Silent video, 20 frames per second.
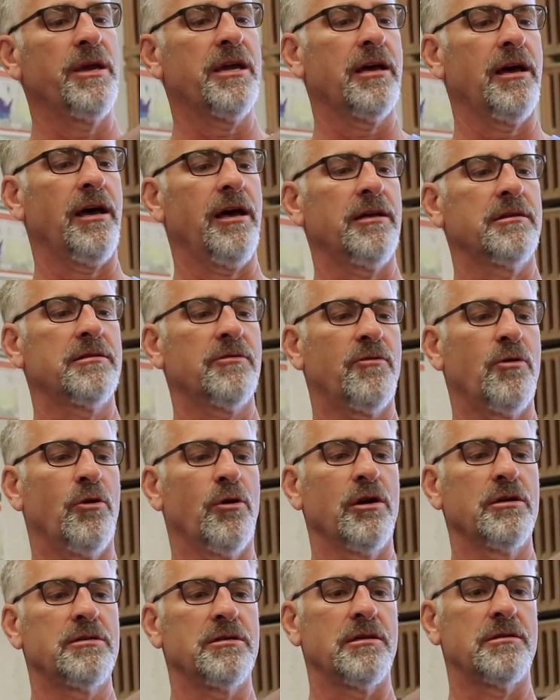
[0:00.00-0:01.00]
because, of
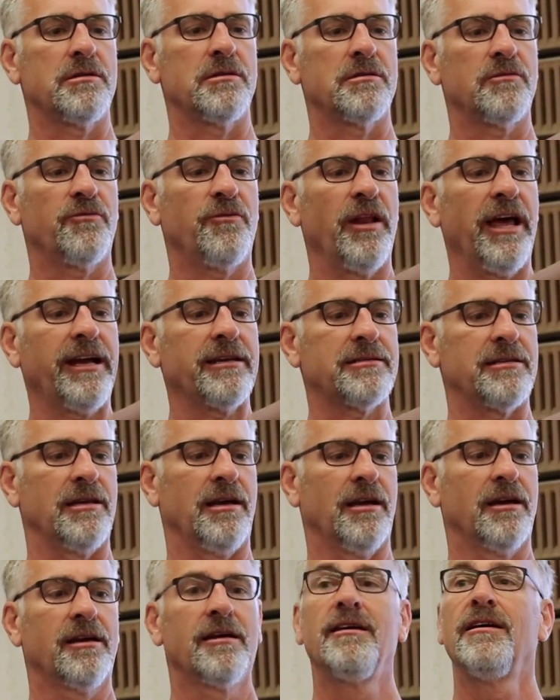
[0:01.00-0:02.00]
course, this is flexing,
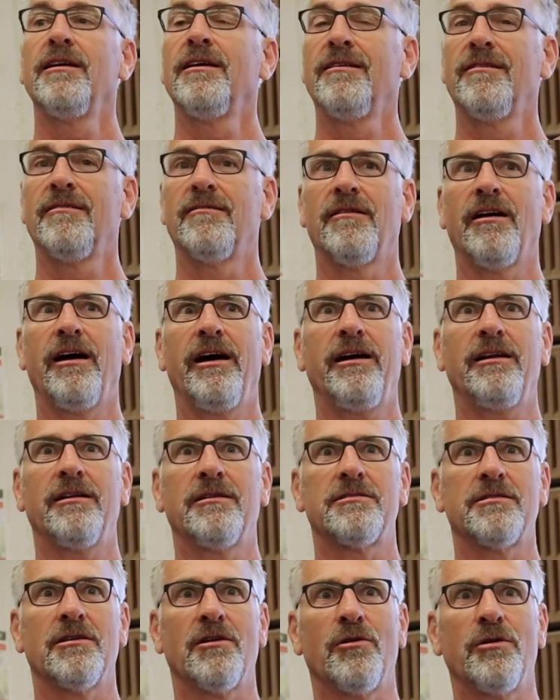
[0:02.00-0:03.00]
right?
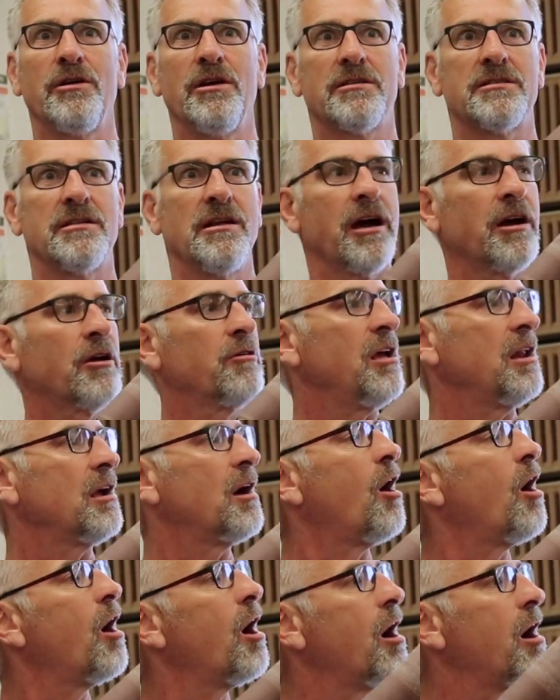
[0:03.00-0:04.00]
So it's not creating a
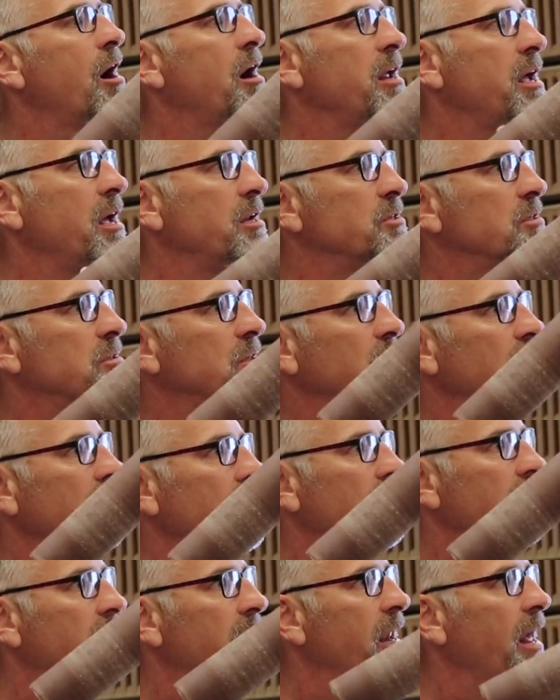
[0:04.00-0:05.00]
hard edge, it's creating
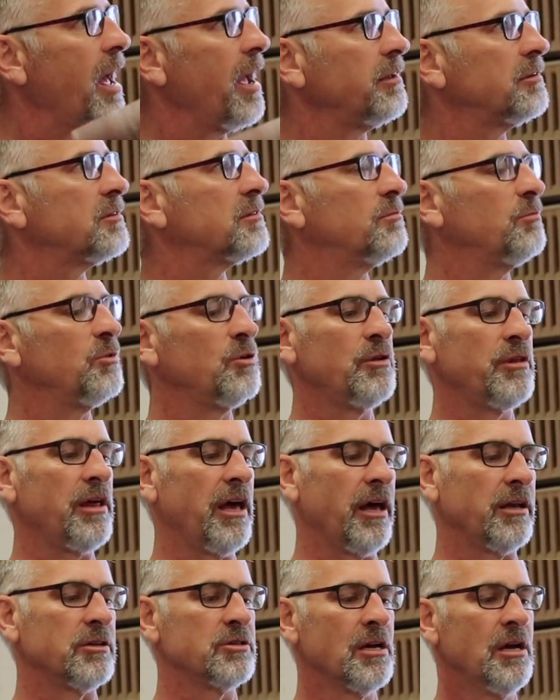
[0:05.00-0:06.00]
a nice smooth
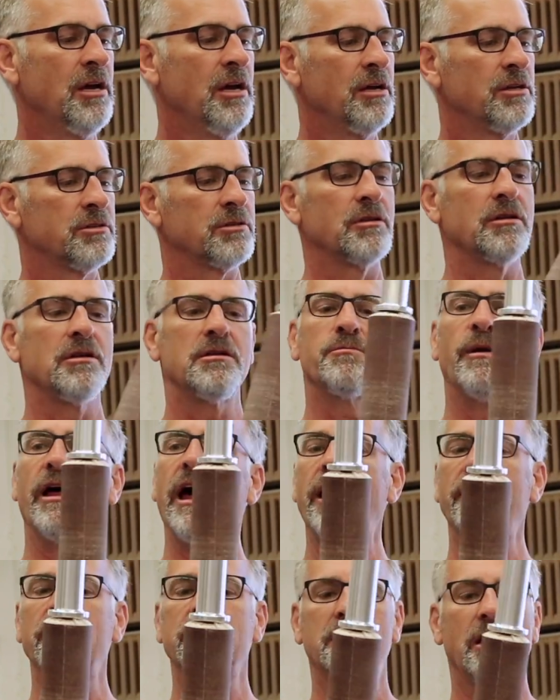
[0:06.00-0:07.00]
edge. So these
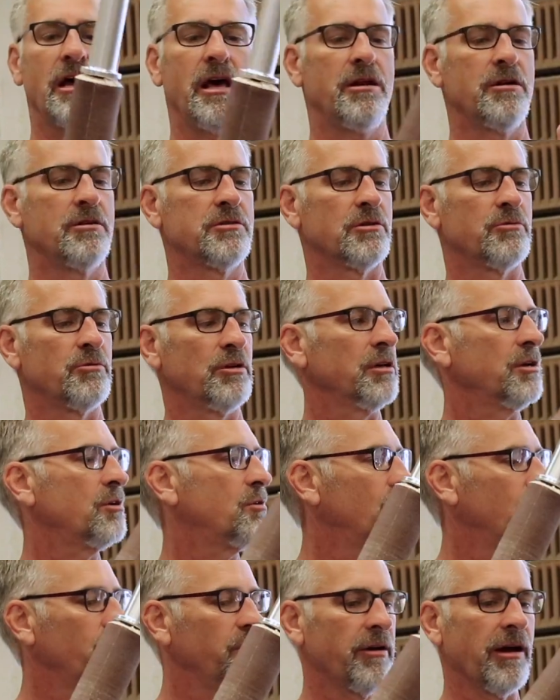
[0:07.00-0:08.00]
bladder sanders are really
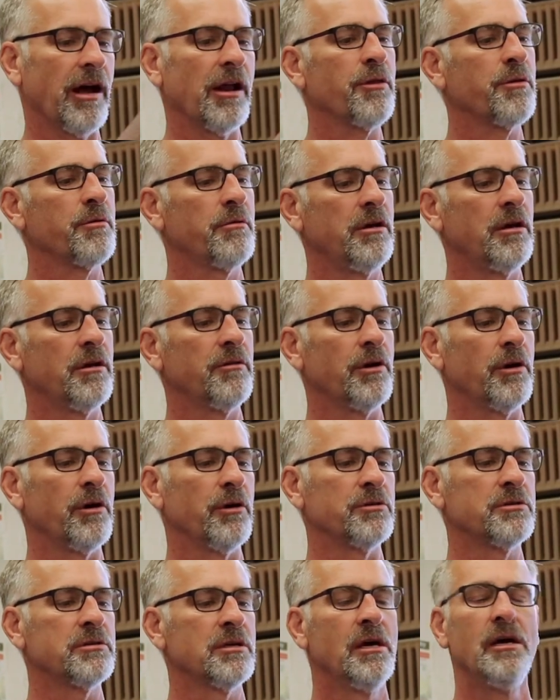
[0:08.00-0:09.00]
cool. We got 3 of
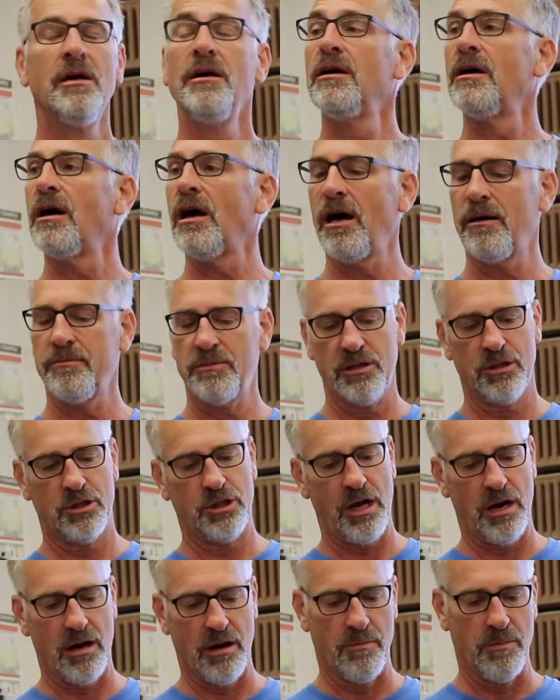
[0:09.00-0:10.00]
those to
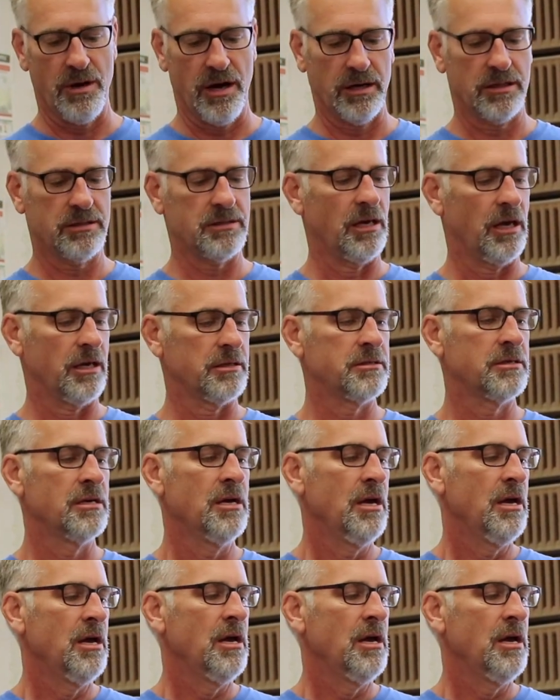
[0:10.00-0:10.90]
share amongst us.